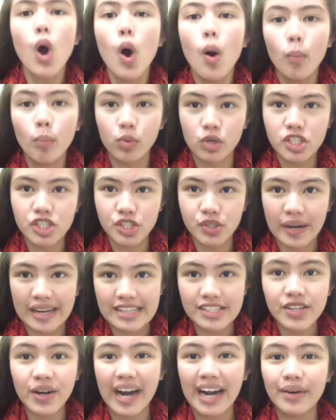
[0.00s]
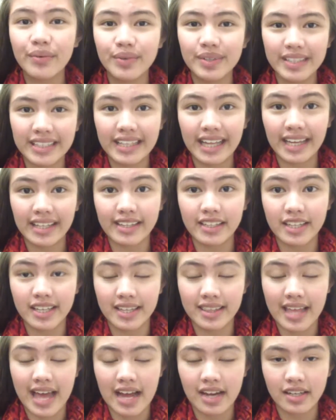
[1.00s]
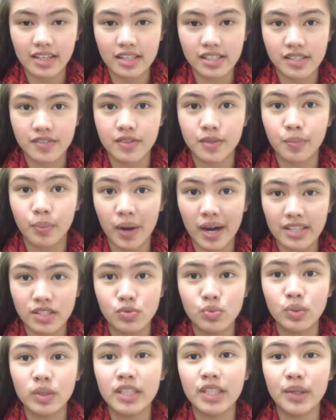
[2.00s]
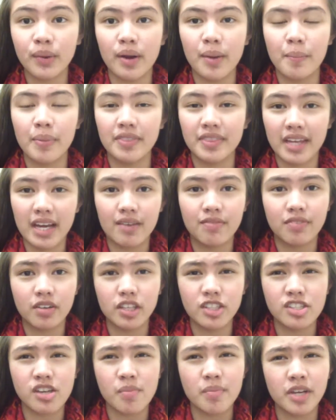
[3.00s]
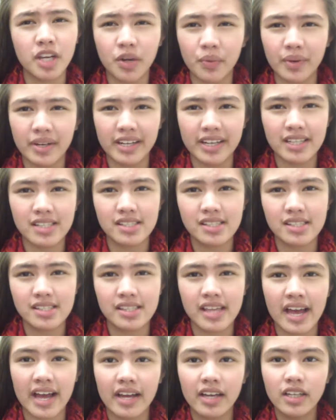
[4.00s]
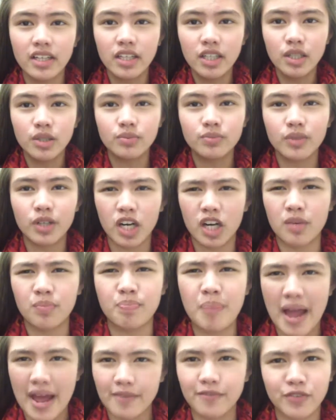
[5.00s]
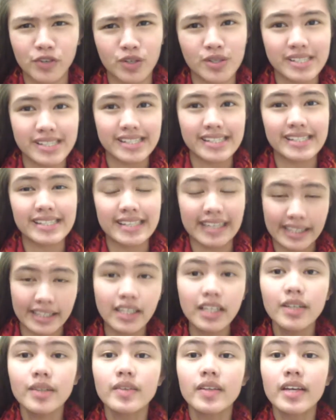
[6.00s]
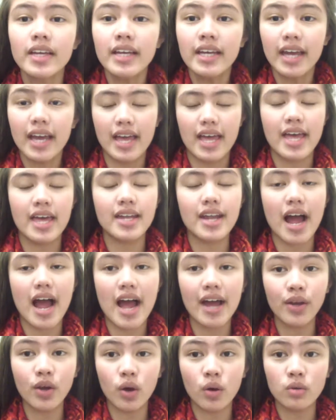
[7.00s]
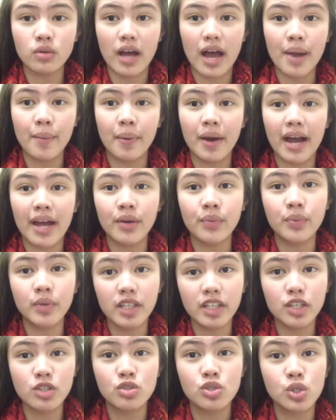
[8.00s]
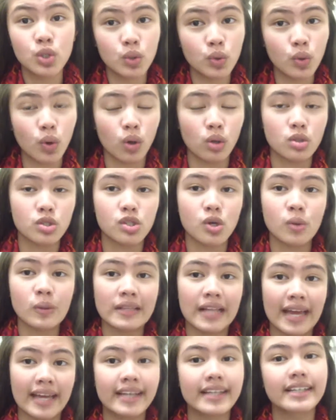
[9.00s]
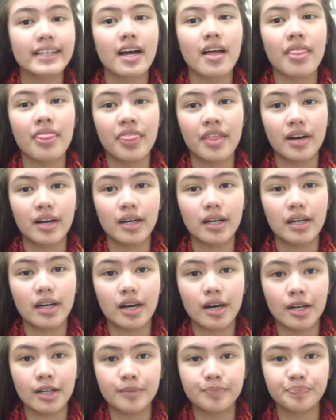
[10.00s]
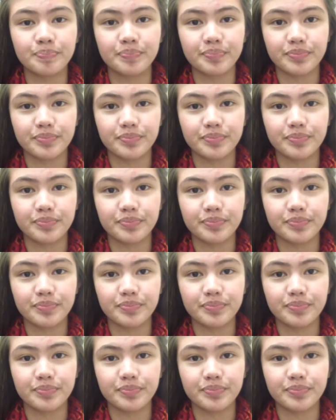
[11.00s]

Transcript: moisturizer, I really like get that because the price is really great, but they have some ingredients that are bad for skin. And I, all, I, but I really do also like the, um,